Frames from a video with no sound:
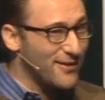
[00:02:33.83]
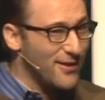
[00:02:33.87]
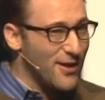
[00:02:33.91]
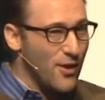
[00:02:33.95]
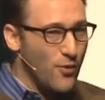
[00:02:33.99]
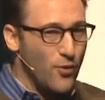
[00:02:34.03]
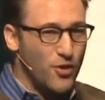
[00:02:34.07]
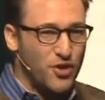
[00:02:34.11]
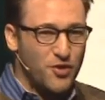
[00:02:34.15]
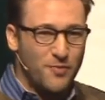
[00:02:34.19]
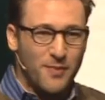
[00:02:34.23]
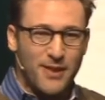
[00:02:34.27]

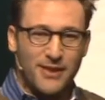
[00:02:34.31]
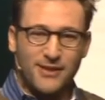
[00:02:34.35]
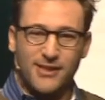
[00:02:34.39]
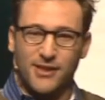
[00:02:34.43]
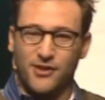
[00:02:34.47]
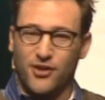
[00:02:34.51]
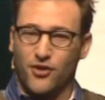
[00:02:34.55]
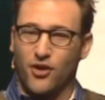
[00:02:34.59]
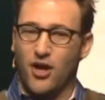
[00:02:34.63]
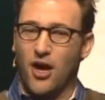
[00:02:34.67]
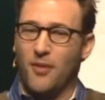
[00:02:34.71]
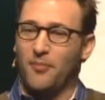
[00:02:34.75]
which means that
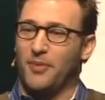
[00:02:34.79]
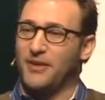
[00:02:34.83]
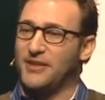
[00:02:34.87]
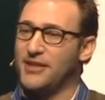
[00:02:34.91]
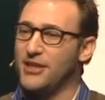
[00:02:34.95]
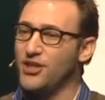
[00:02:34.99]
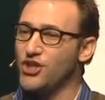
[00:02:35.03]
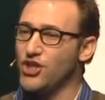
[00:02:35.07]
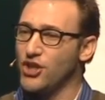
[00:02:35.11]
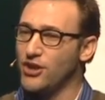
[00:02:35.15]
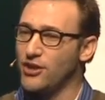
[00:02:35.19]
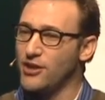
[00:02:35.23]
their
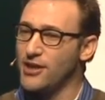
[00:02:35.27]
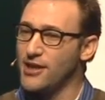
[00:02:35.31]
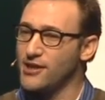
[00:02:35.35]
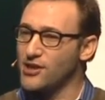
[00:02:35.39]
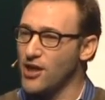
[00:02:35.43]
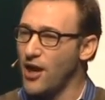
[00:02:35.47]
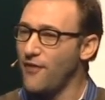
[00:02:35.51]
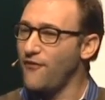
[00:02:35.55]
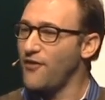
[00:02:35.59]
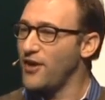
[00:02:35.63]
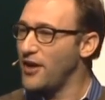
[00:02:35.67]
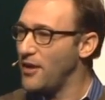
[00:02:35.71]
competition is
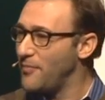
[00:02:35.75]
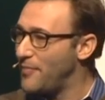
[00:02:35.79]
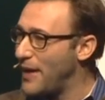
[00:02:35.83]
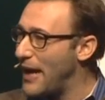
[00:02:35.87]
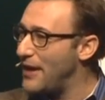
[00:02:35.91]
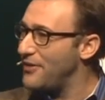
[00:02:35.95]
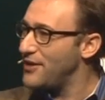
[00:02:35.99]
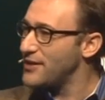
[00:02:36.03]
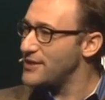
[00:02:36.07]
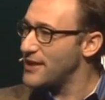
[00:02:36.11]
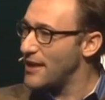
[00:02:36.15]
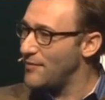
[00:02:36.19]
offering about
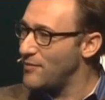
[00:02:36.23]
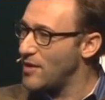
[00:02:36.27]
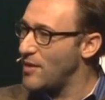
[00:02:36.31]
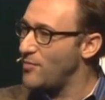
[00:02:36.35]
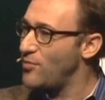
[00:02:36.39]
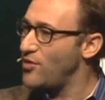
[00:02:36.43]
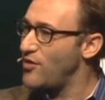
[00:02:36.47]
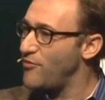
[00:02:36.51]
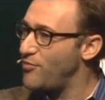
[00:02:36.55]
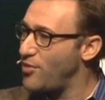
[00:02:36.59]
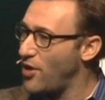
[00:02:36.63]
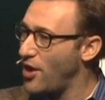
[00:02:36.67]
the same
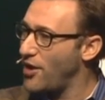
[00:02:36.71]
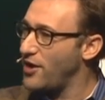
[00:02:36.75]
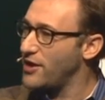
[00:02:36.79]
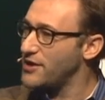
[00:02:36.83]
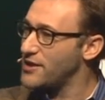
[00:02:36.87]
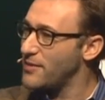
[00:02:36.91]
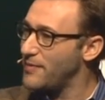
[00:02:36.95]
number of products,